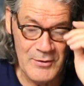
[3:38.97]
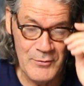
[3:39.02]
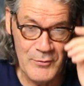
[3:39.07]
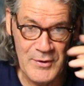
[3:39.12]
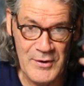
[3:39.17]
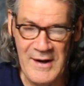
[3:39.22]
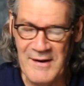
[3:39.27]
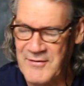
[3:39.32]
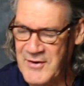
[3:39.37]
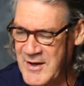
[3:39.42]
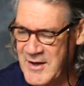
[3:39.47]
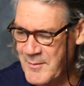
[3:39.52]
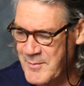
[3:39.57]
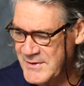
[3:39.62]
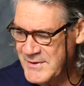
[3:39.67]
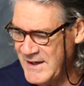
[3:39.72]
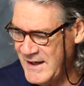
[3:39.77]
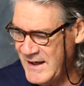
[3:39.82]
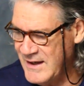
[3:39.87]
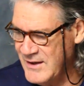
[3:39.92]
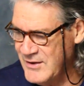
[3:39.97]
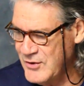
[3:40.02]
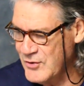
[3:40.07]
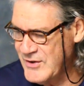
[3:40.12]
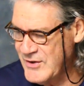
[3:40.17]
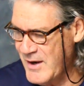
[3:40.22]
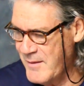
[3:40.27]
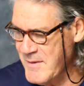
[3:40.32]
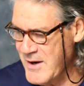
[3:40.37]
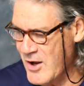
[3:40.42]
We'll have a cup of tea, and you
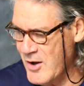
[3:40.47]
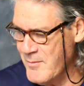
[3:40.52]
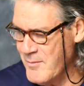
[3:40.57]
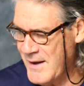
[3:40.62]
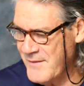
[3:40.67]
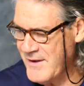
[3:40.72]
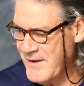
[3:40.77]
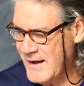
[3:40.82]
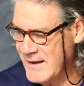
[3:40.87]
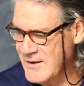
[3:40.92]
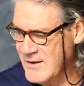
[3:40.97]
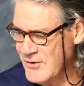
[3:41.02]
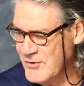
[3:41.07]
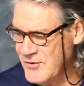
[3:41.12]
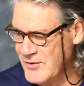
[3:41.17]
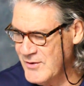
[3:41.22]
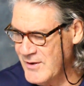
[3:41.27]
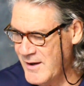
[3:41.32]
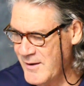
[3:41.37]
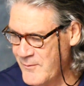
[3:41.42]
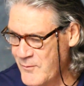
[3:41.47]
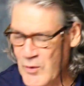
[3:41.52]
tell me all about that because um,